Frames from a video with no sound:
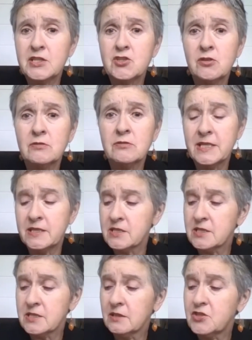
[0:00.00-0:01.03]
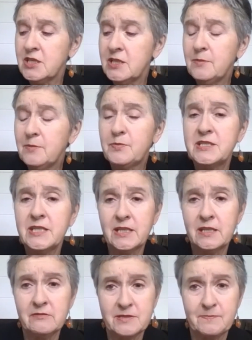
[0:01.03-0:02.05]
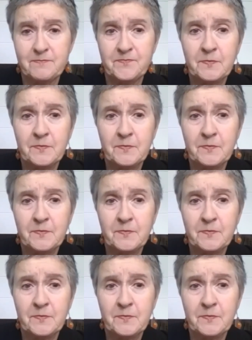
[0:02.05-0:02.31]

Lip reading: strong sense of Shia particularism,